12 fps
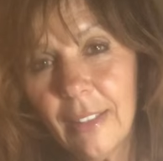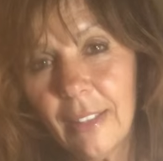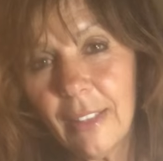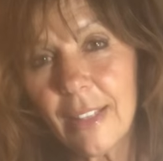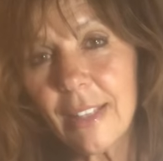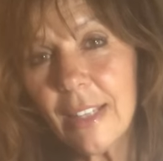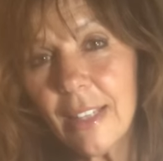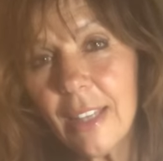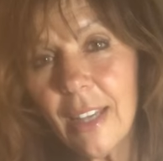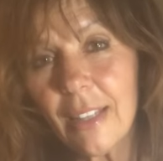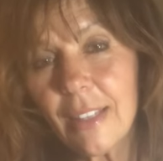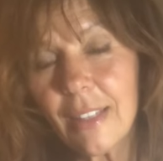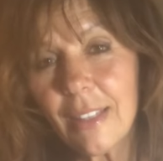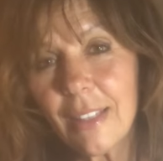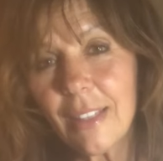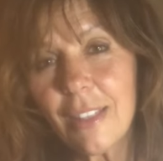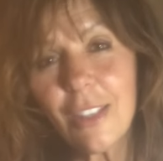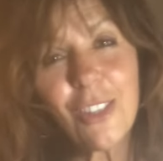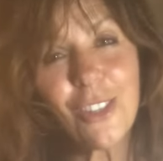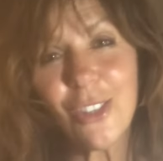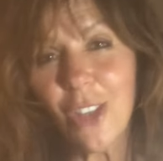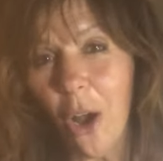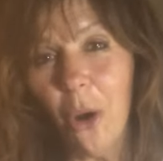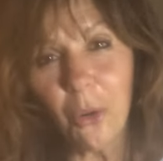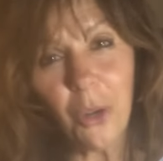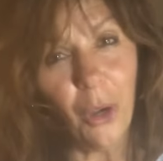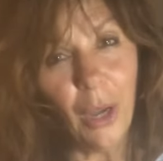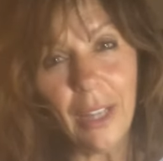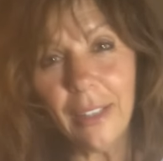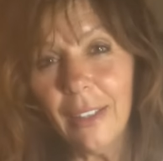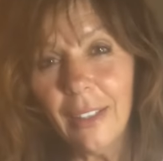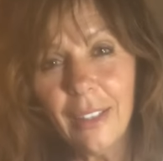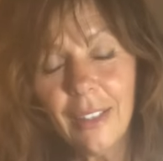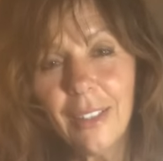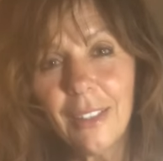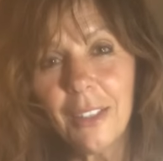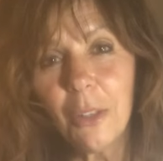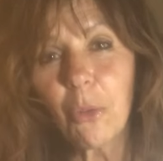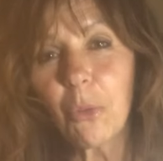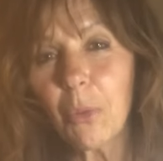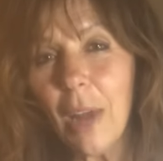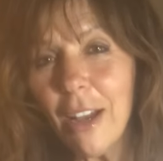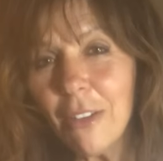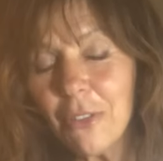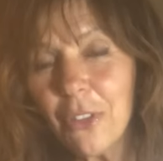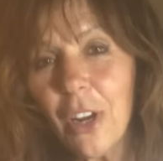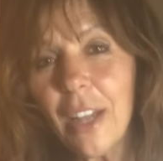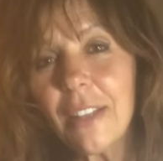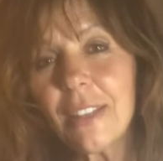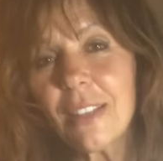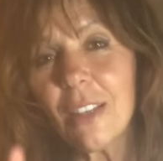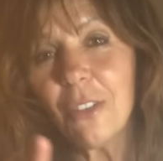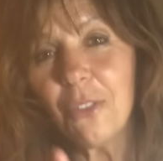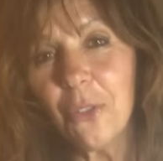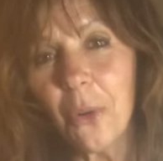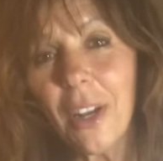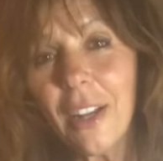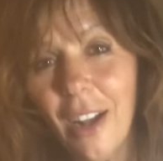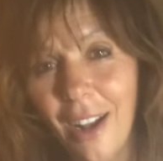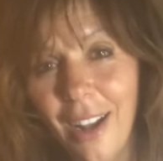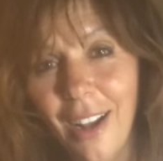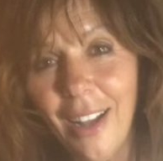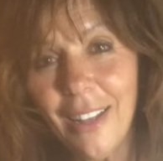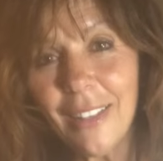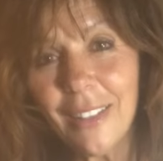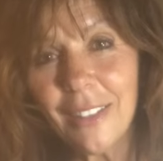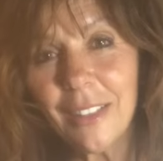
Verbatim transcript: Listen to this. This is so good. Reverence for God